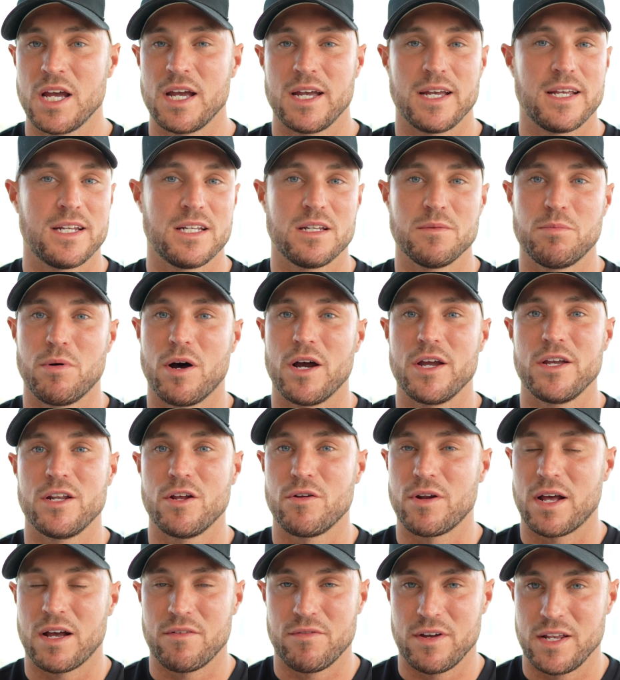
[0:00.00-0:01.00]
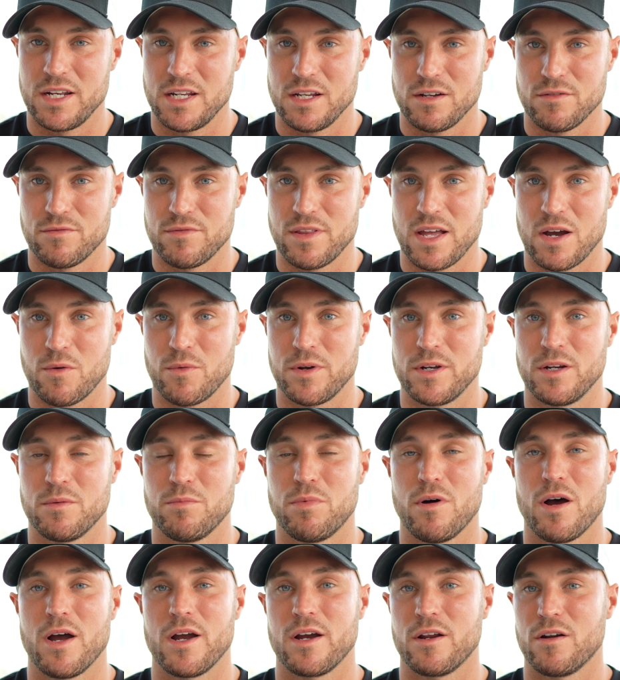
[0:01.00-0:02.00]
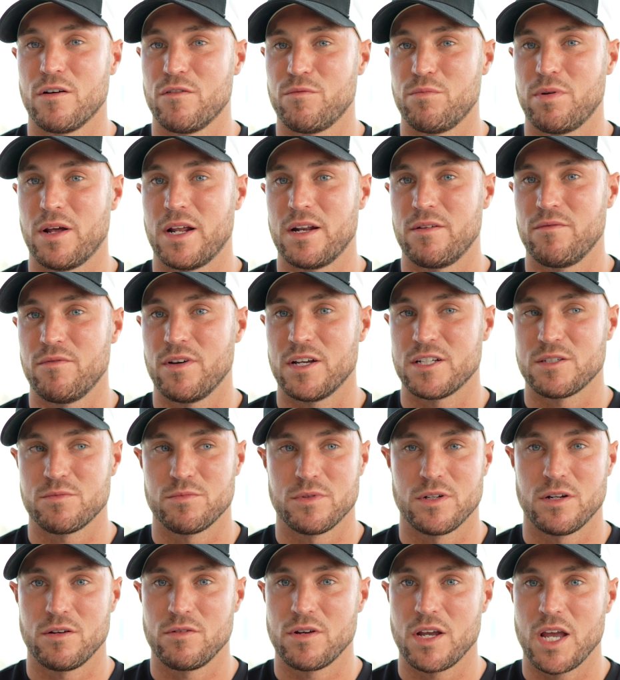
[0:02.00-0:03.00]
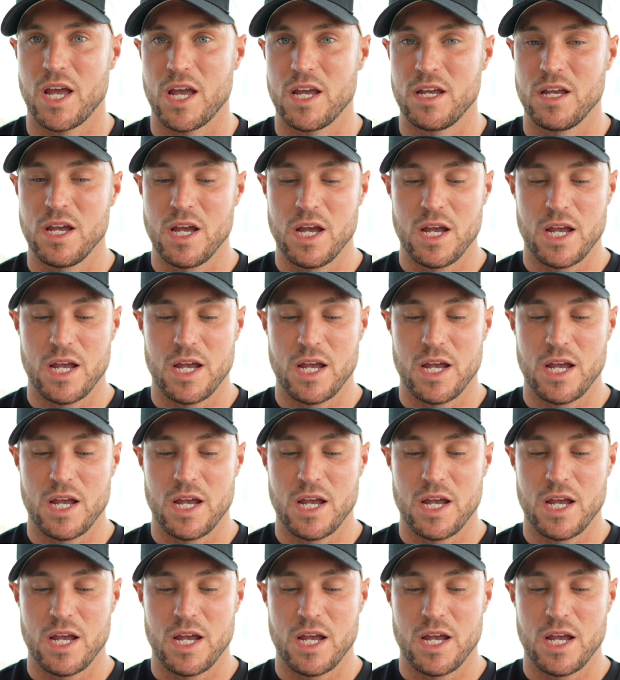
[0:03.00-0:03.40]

In Dubai, you don't have any of that when you're buying an off-plan investment, okay?